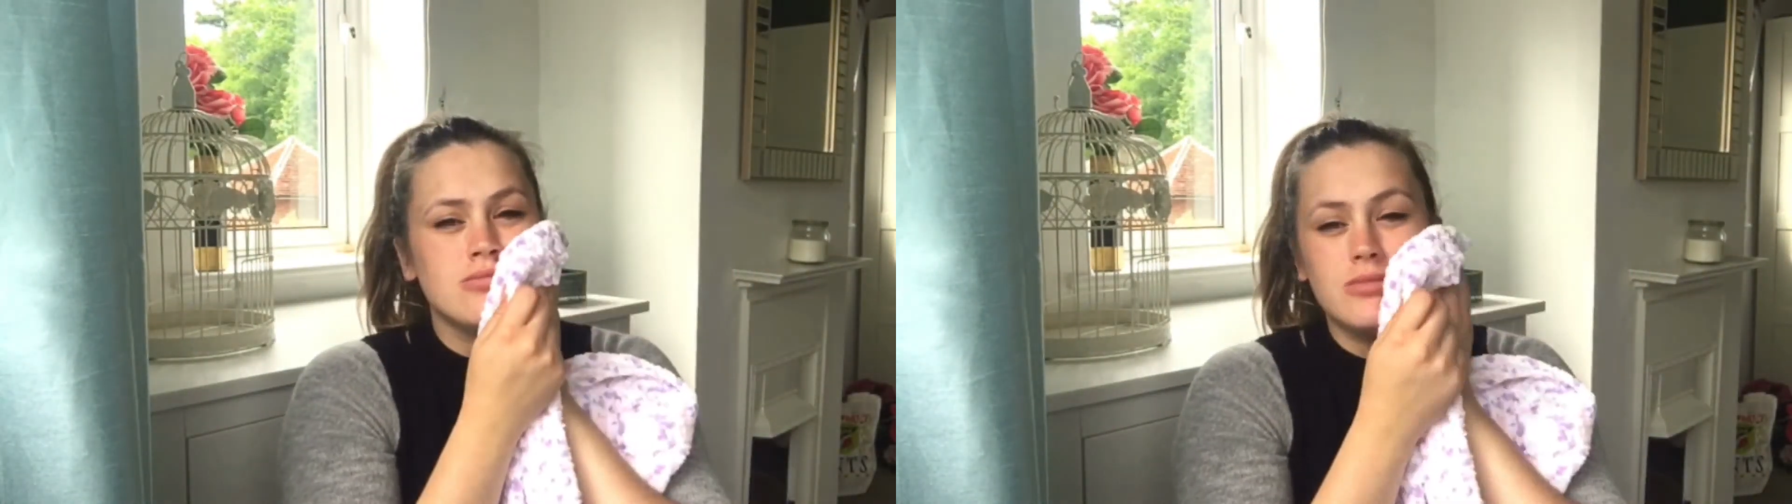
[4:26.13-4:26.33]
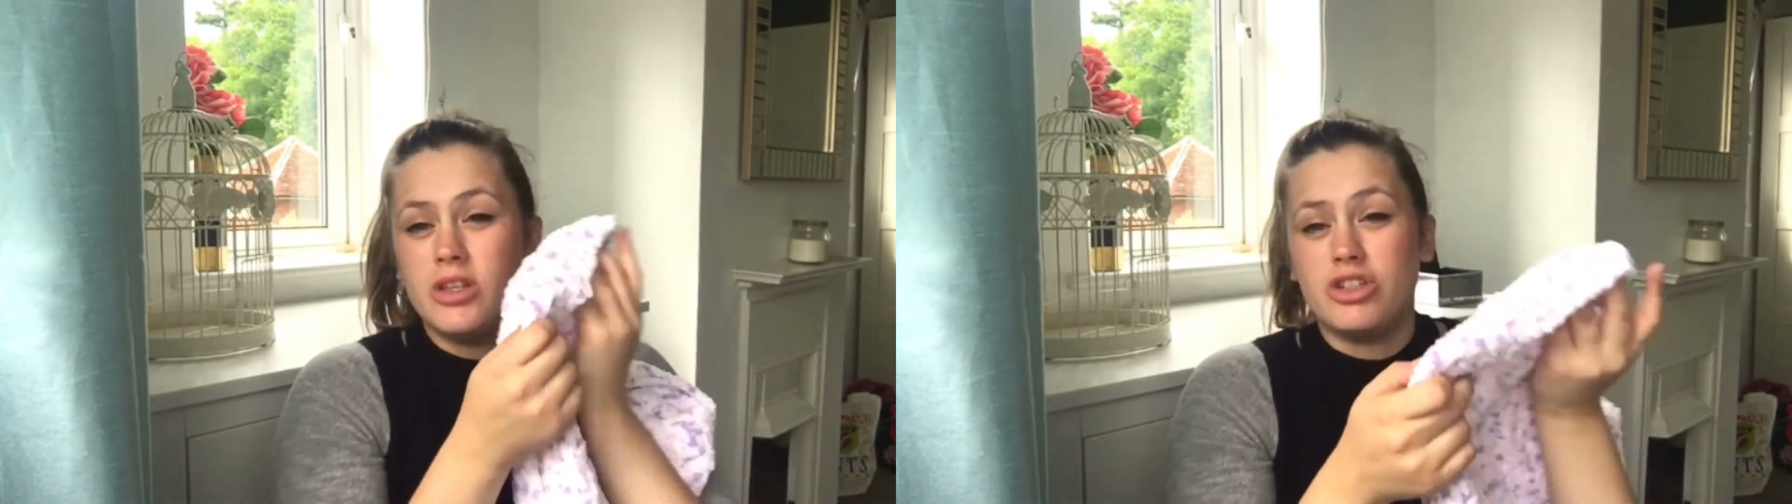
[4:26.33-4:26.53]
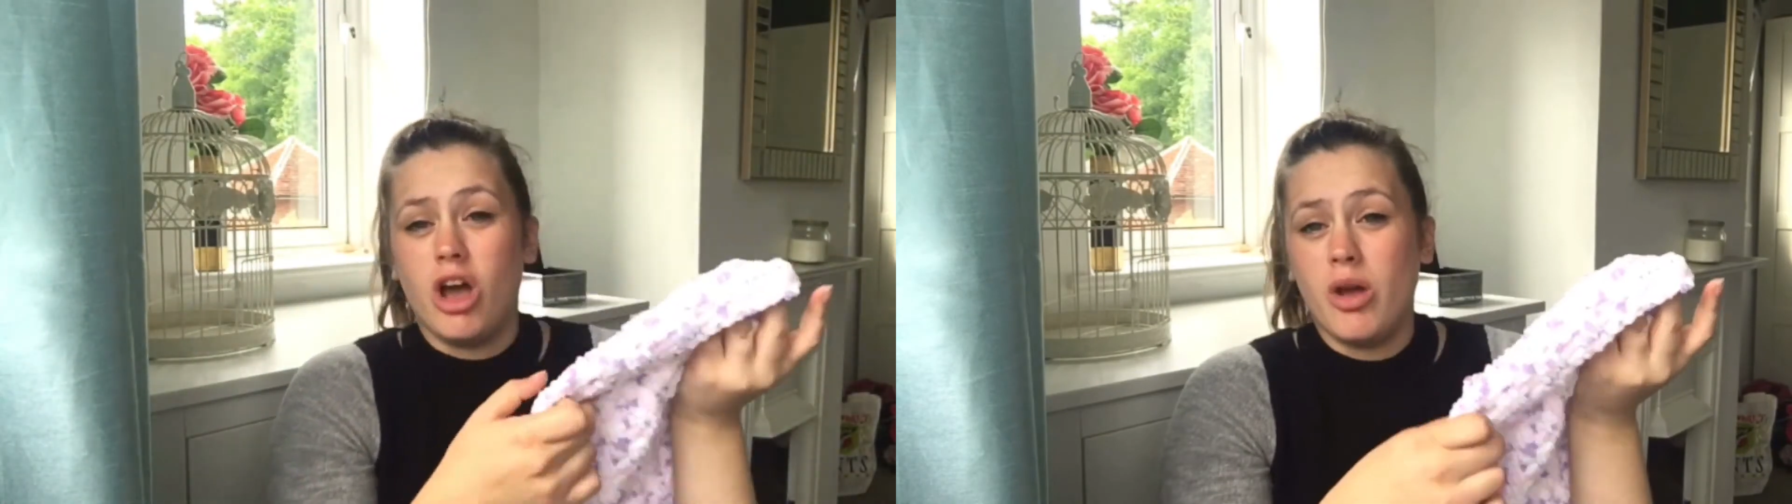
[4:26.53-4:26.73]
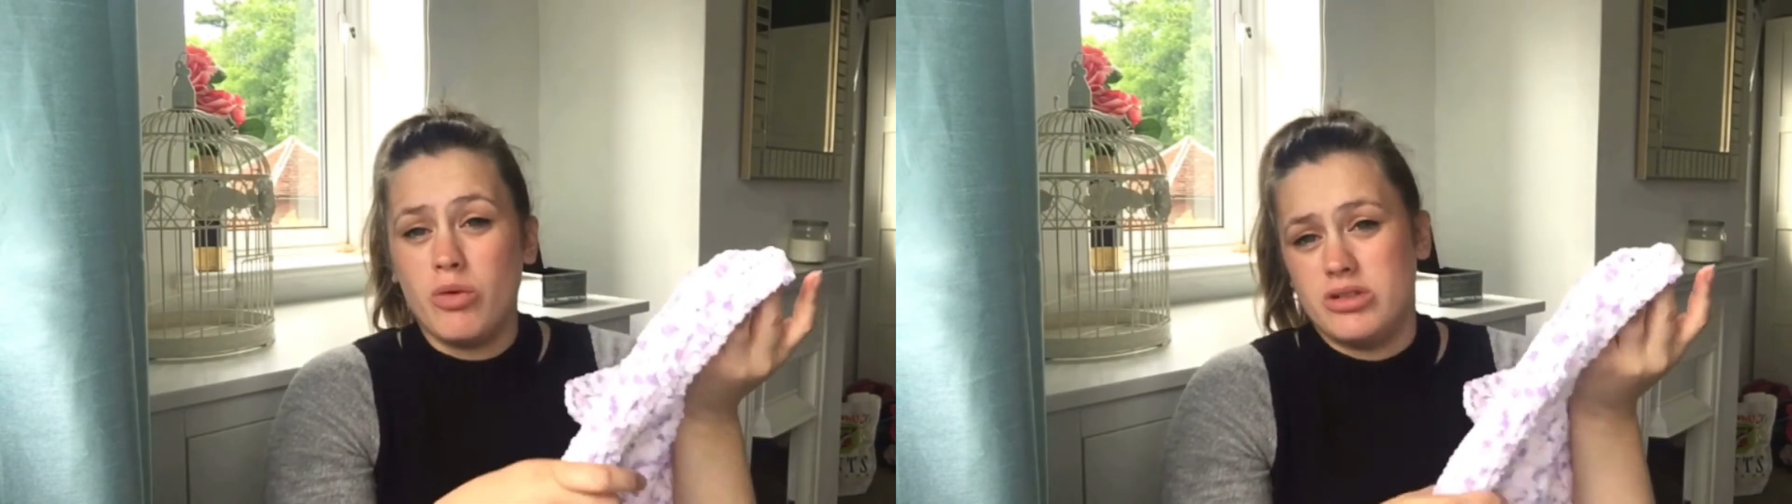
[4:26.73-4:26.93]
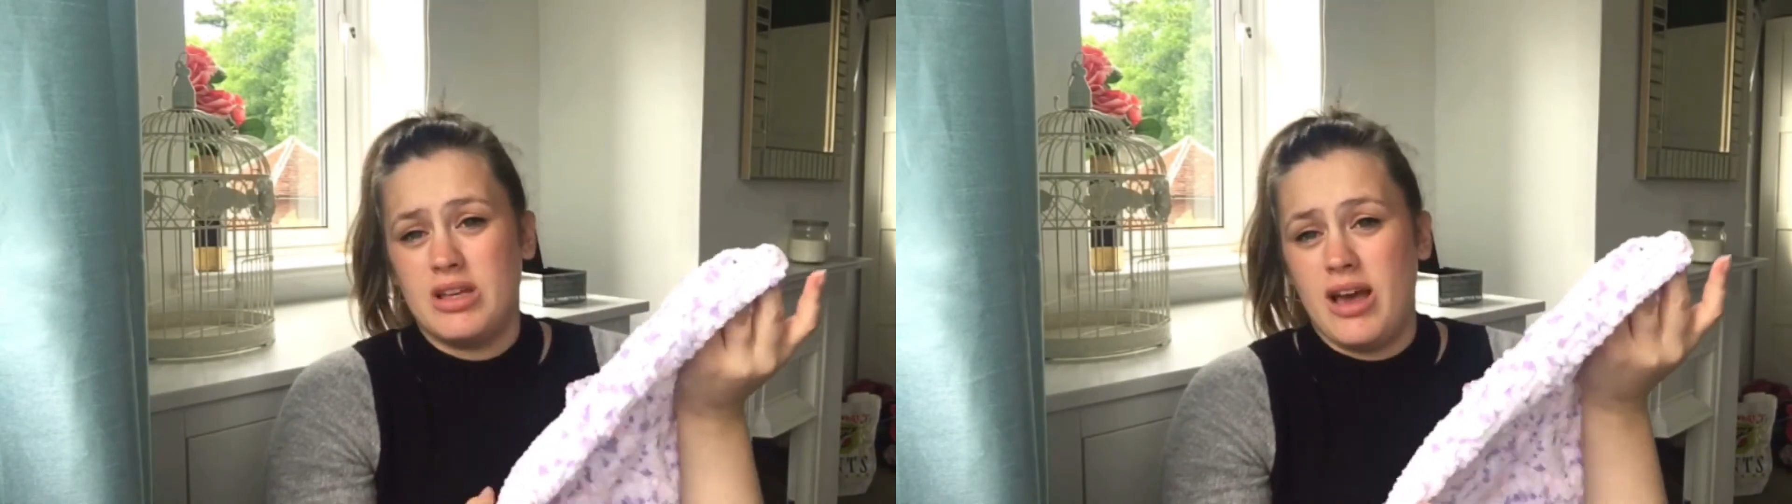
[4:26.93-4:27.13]
literally I want
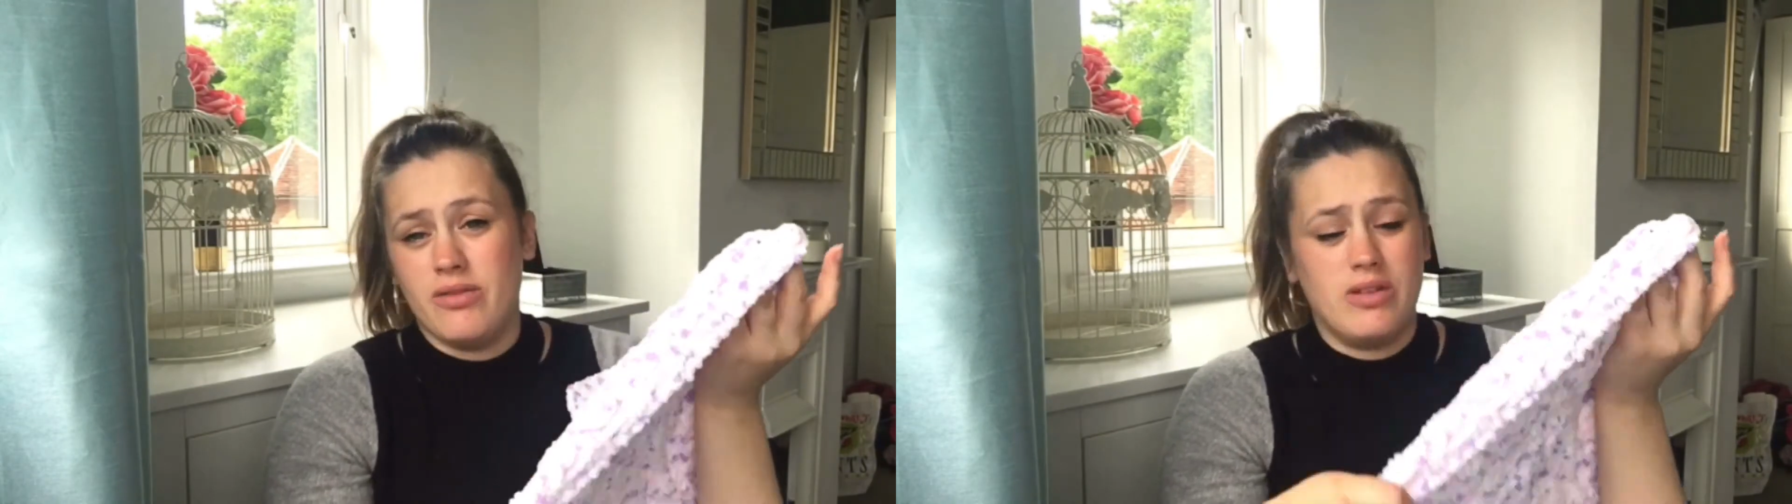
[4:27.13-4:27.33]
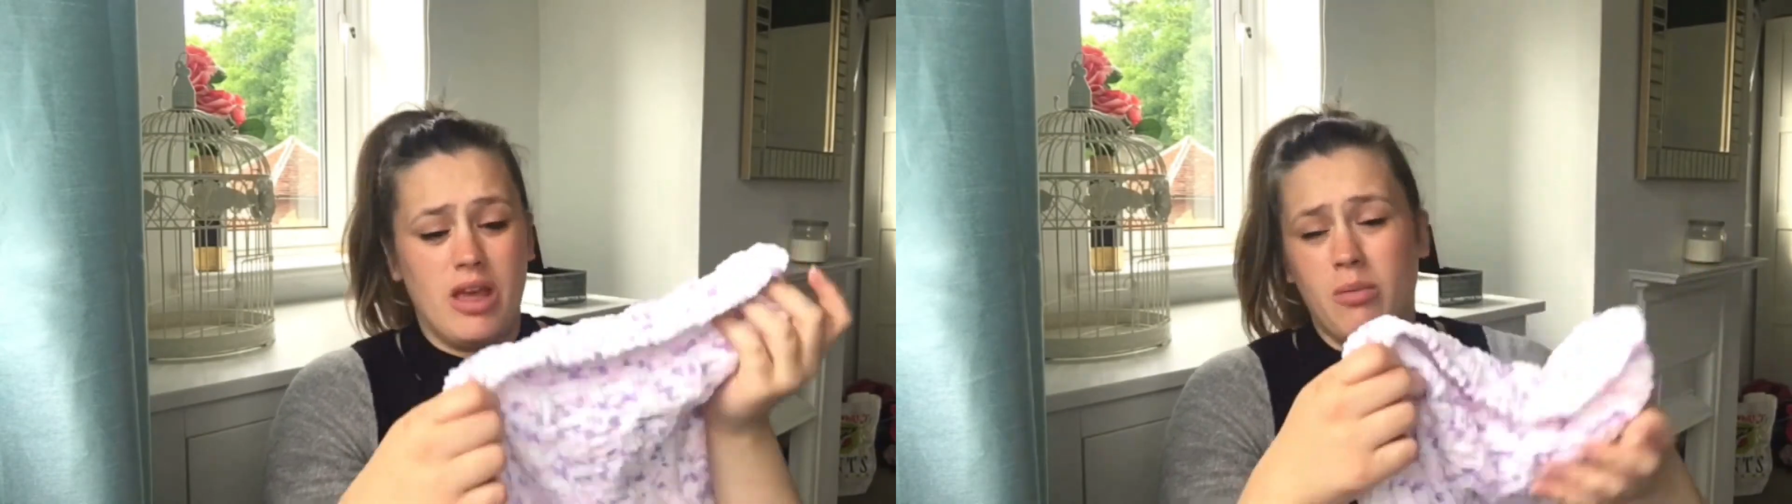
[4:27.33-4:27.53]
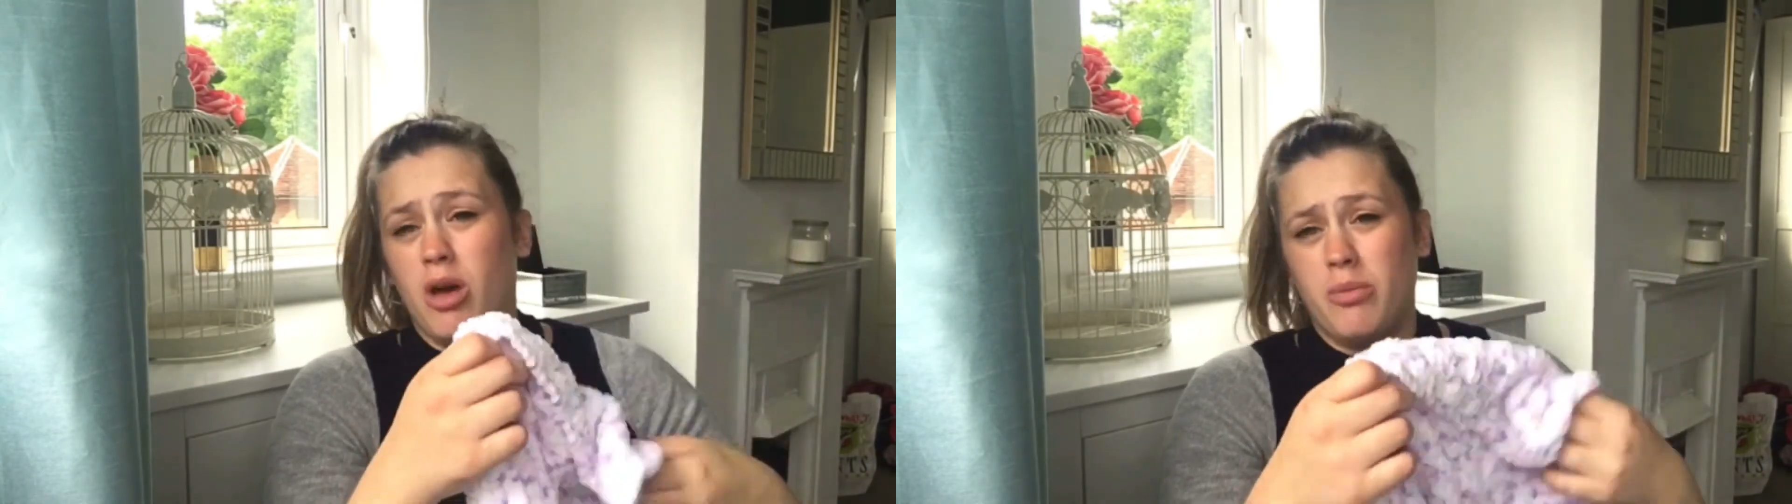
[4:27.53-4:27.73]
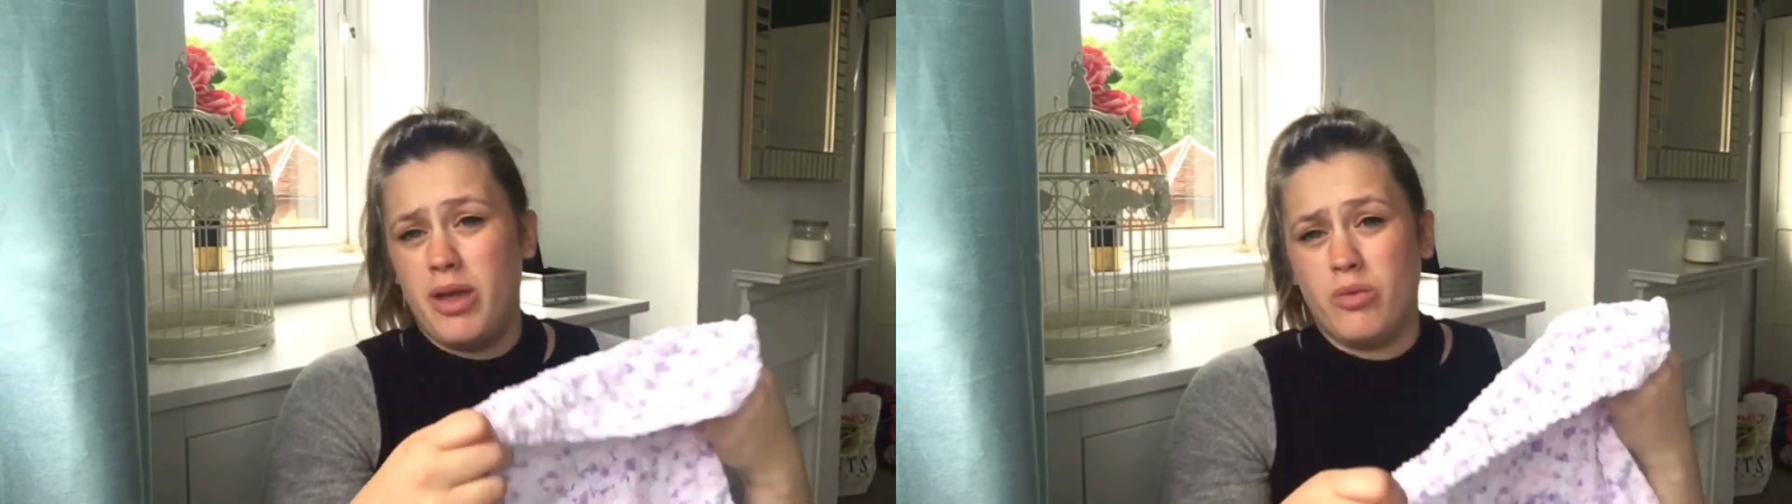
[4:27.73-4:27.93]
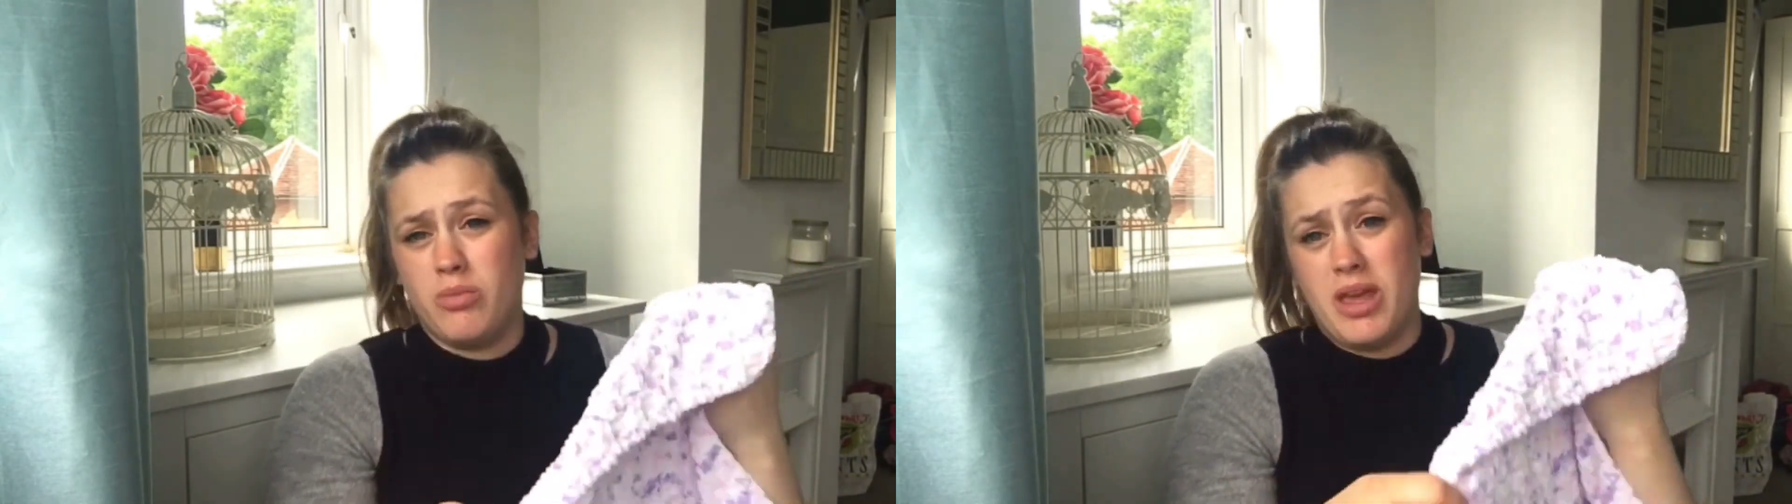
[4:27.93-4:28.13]
to have it in my bed
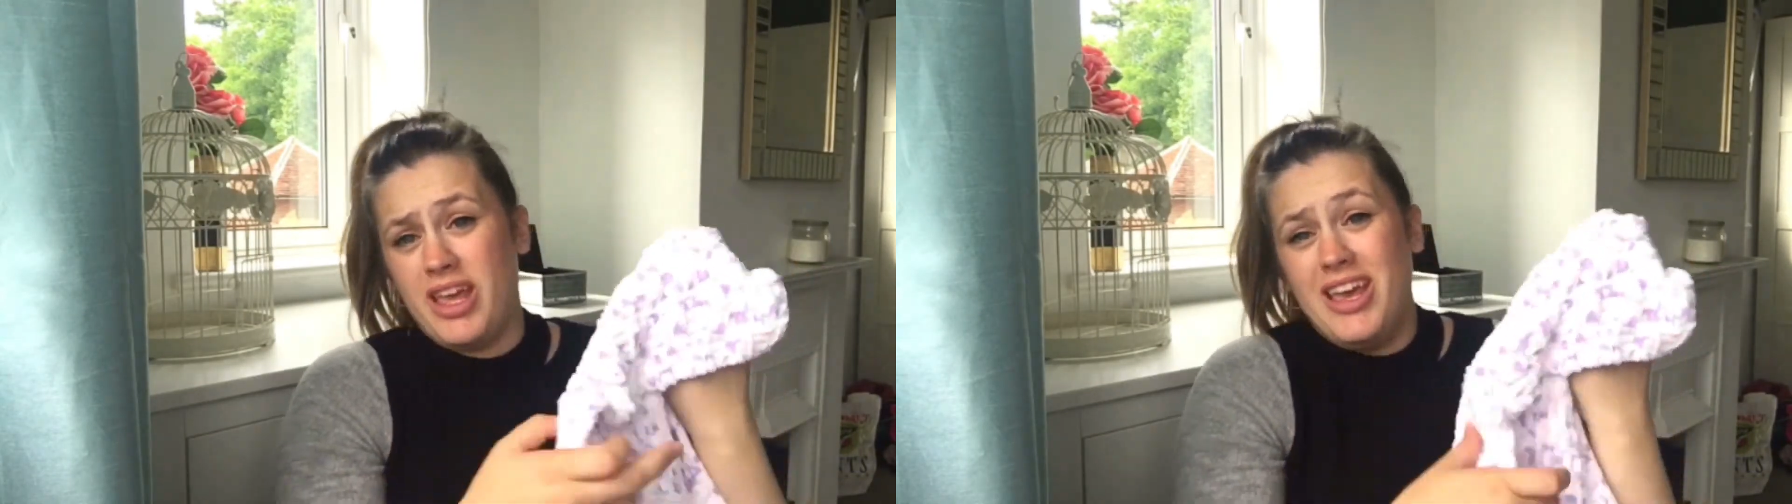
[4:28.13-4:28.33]
with me.